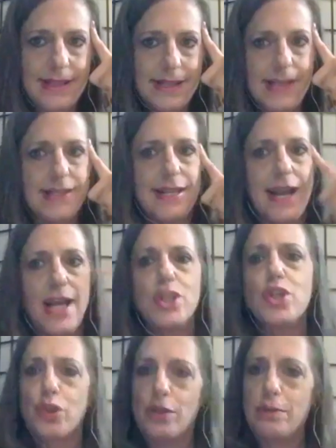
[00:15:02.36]
says that I
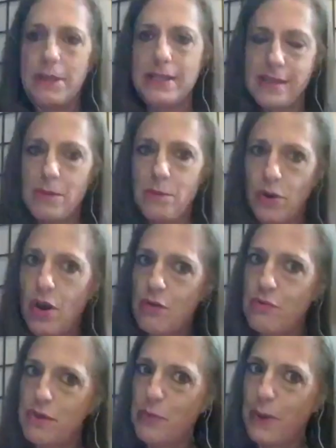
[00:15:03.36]
should be somewhere
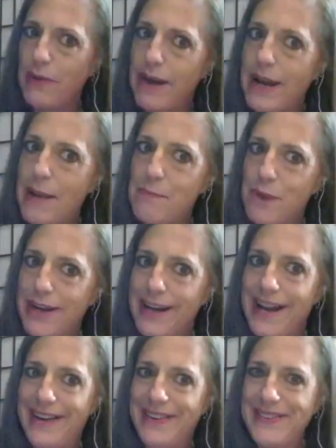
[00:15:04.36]
other than where I am right
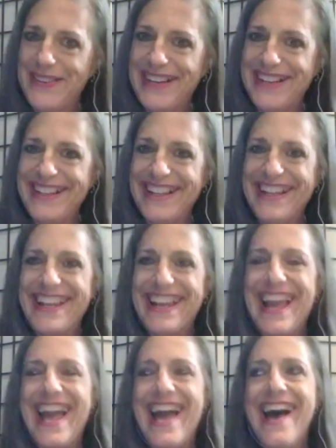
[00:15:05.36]
now. Right? Like,
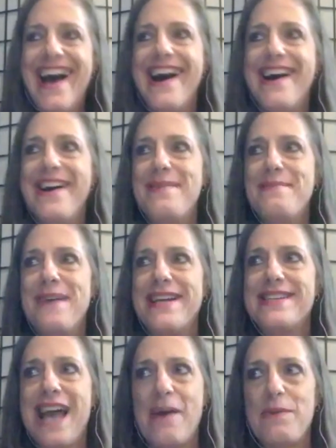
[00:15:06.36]
um, I
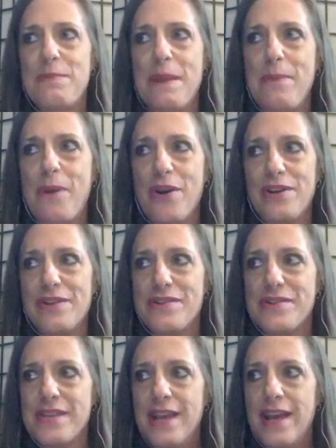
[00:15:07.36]
sat with my
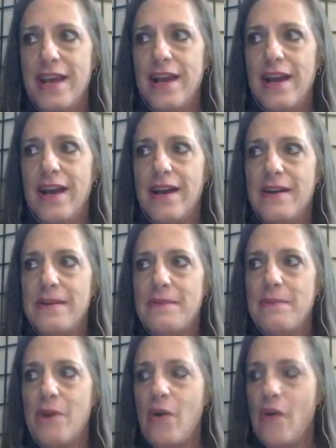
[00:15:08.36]
partners,
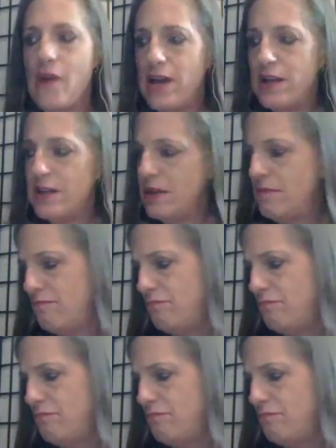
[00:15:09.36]
um, on